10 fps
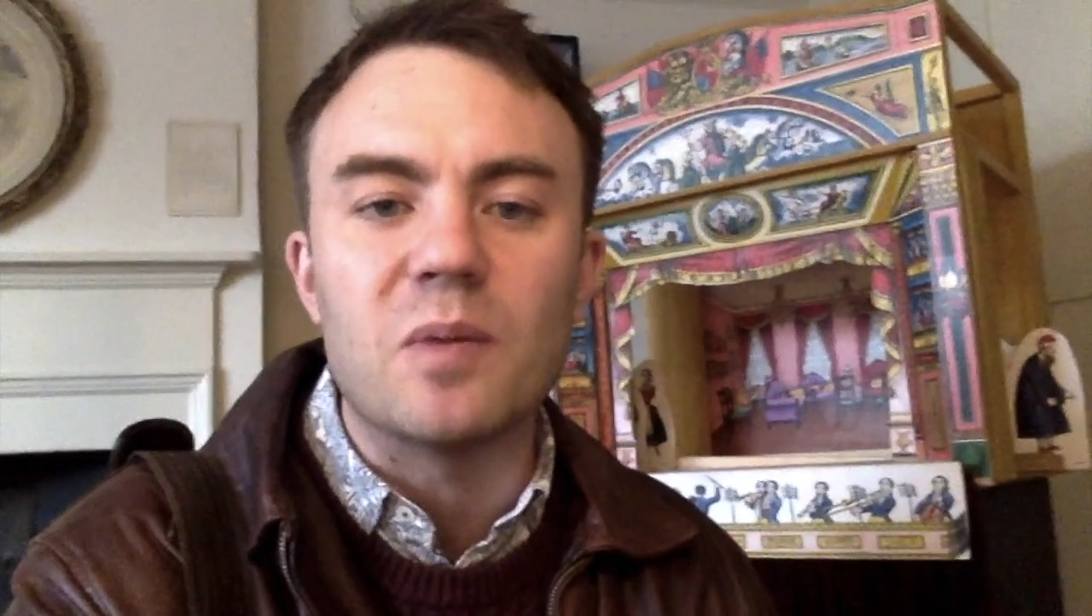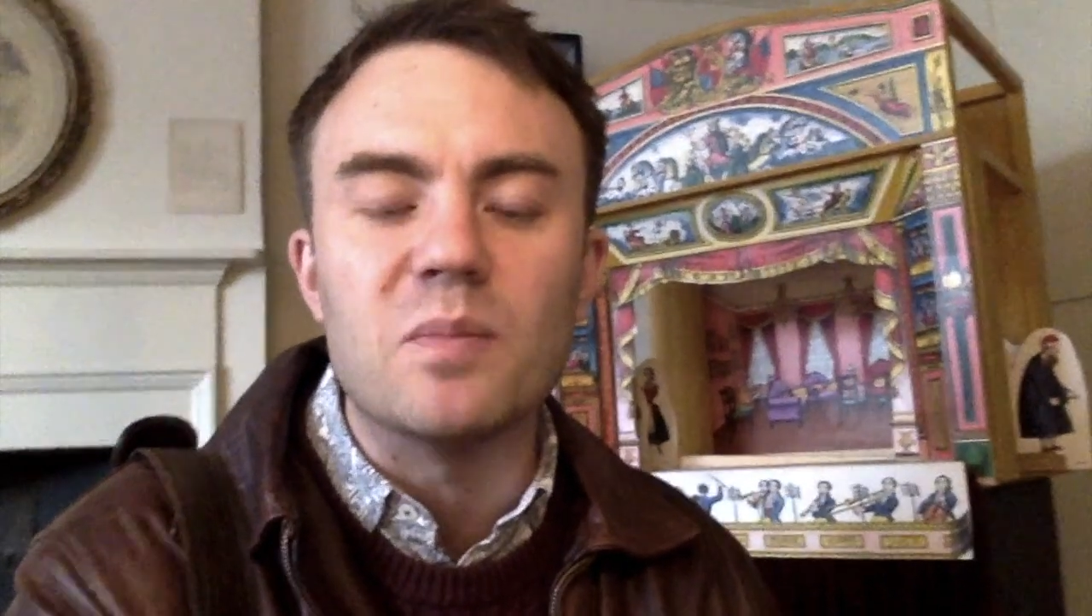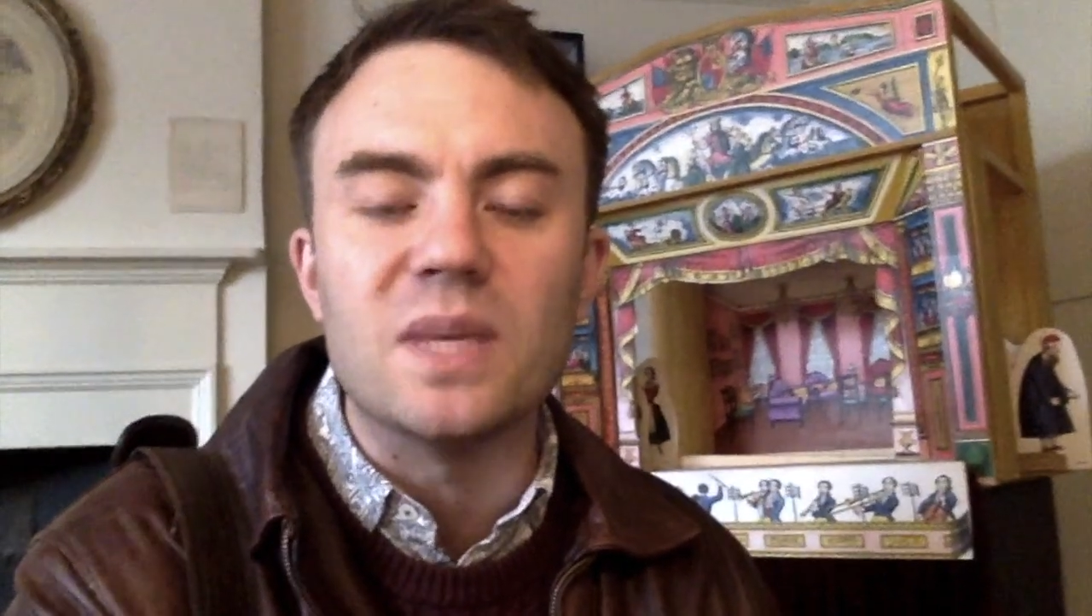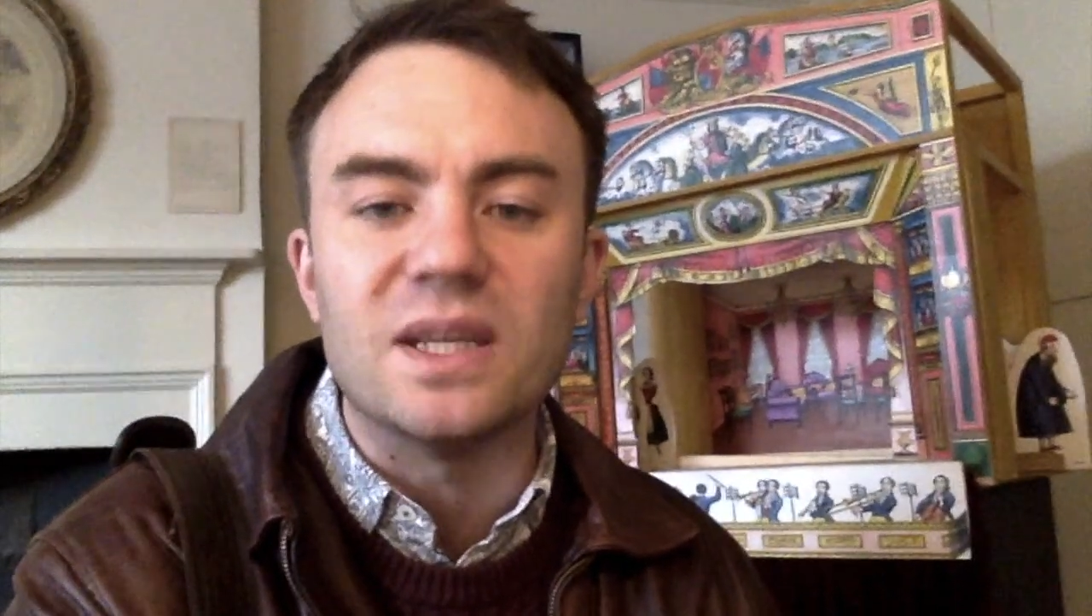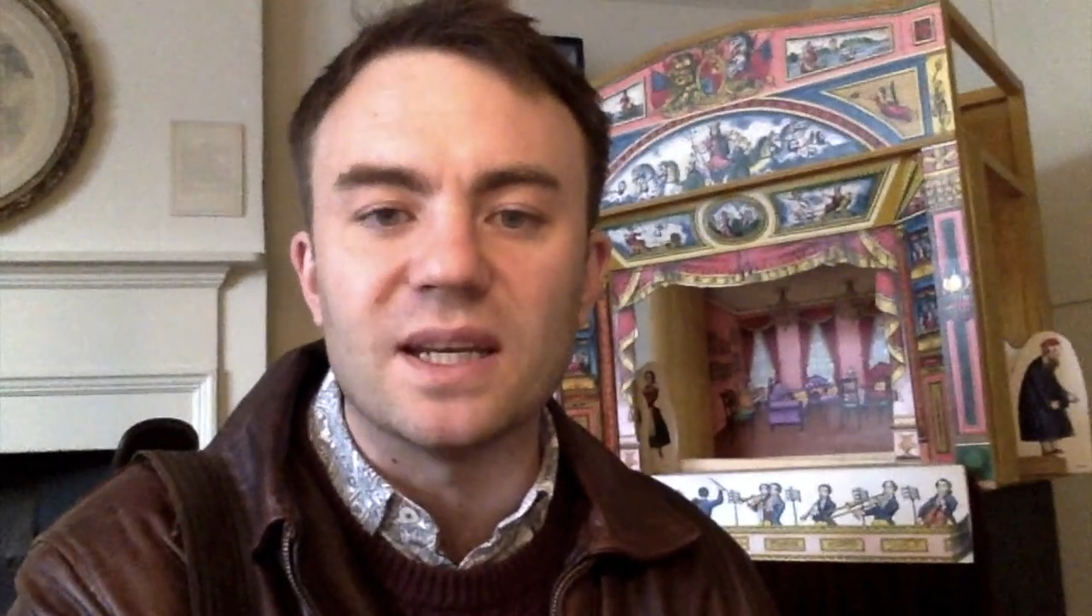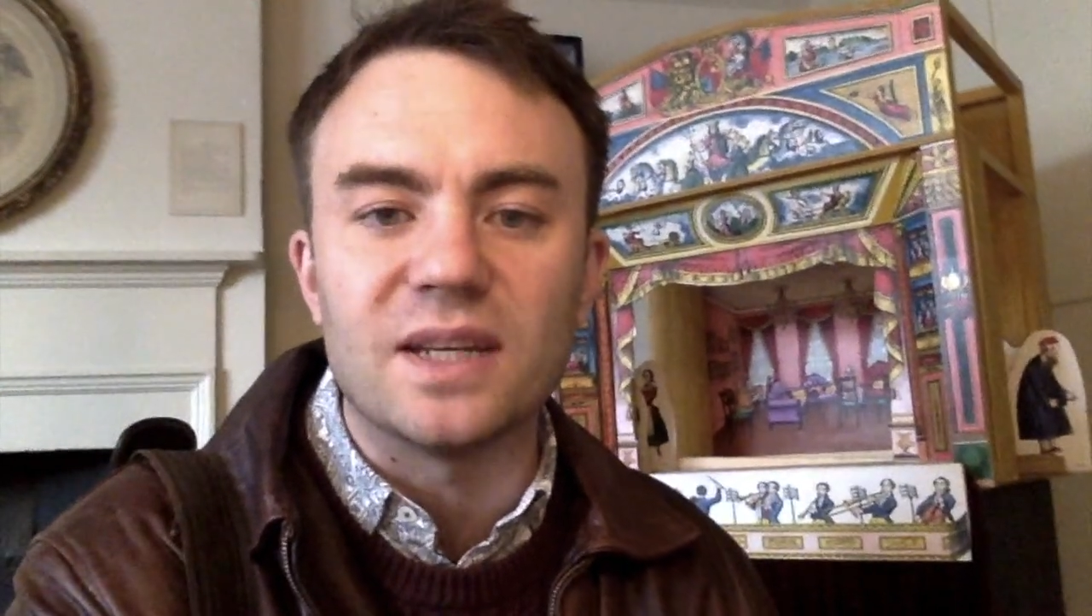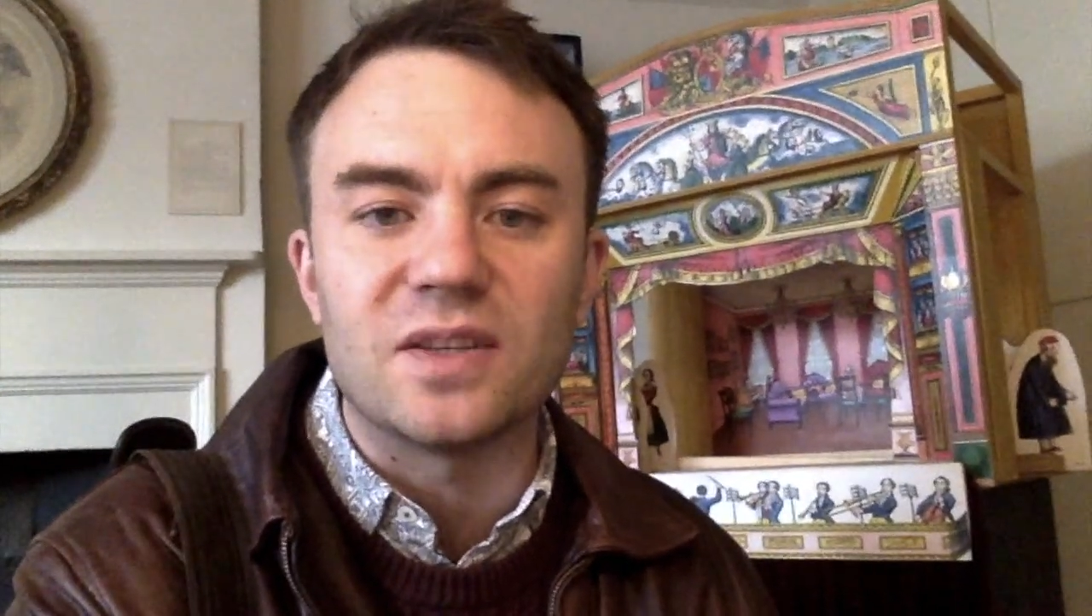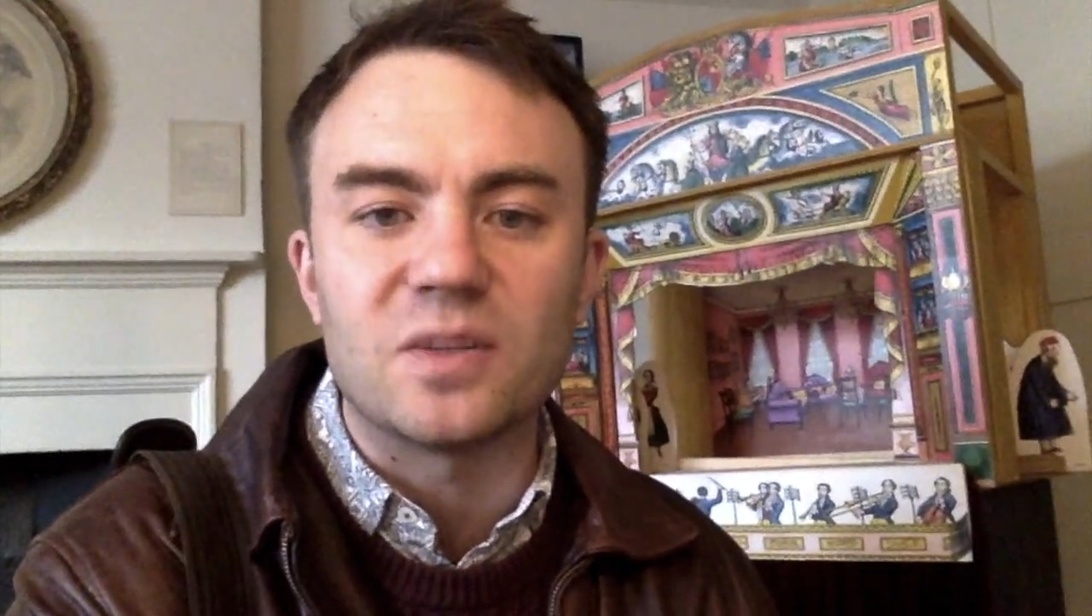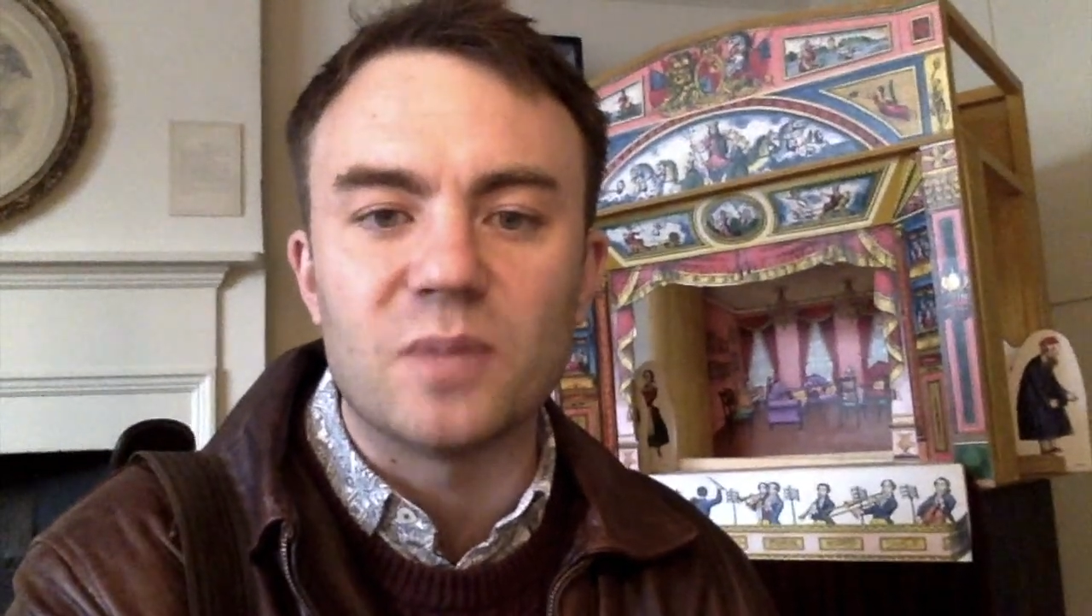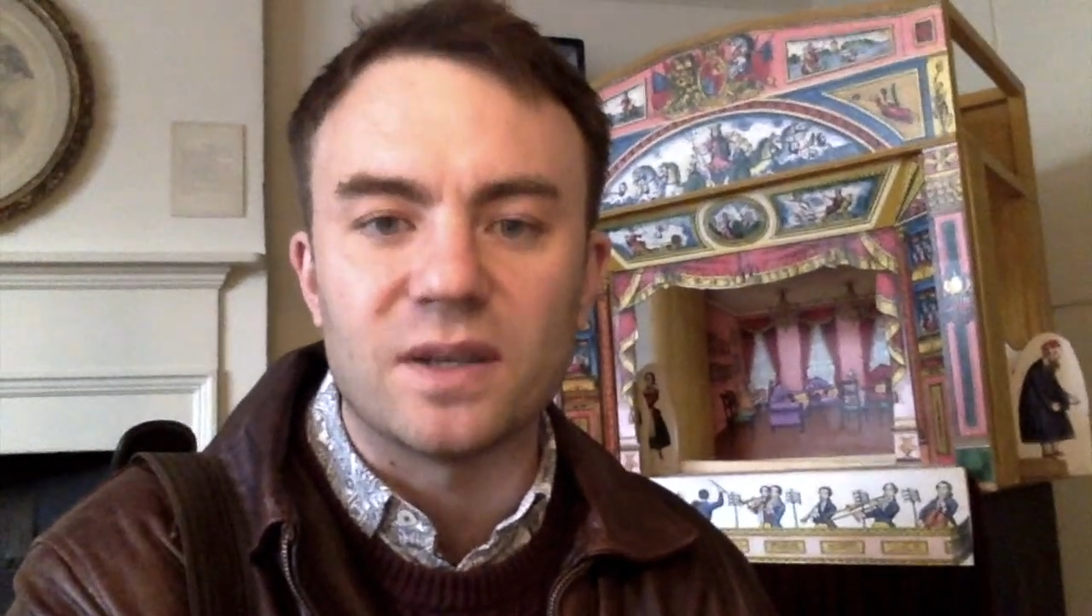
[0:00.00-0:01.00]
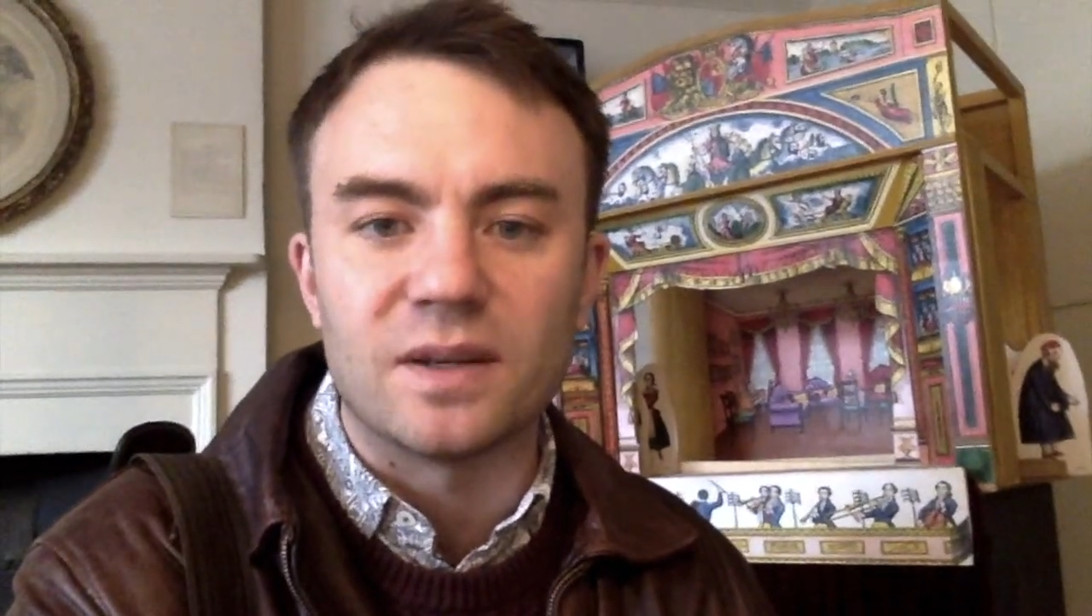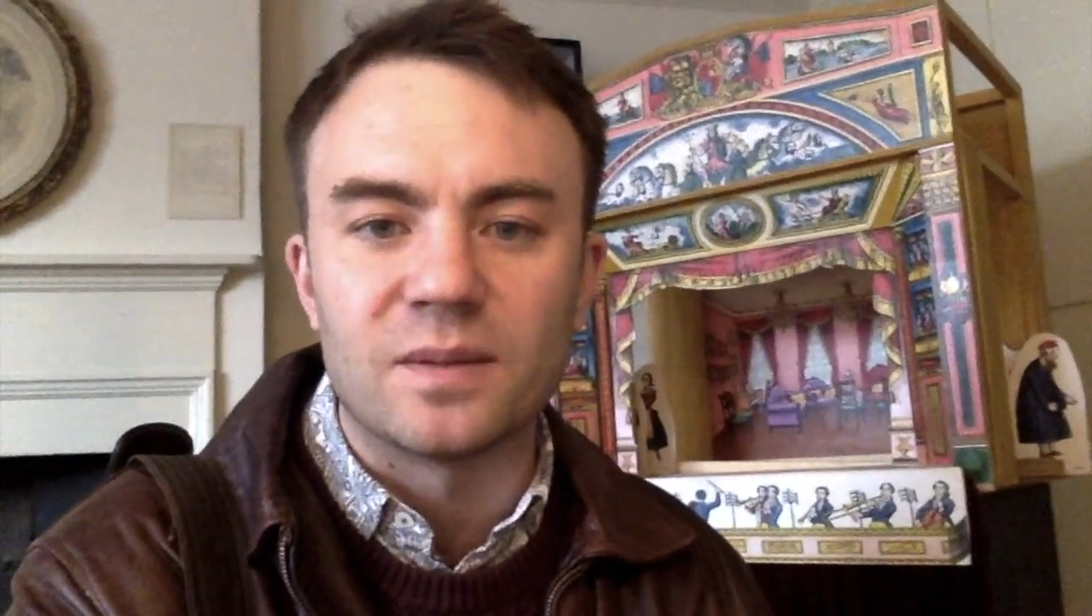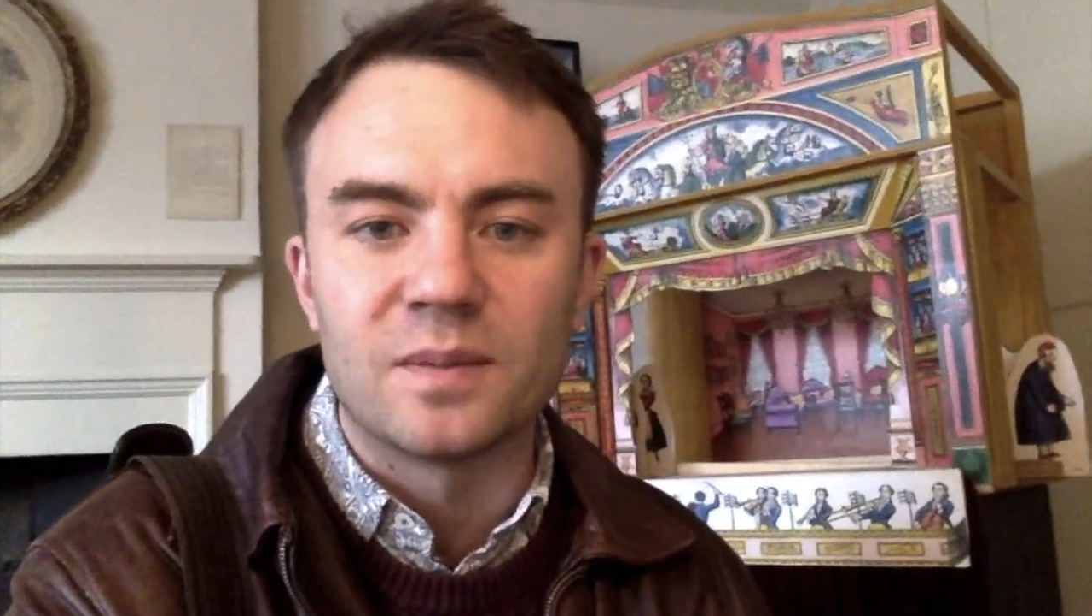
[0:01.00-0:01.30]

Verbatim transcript: immediately smitten.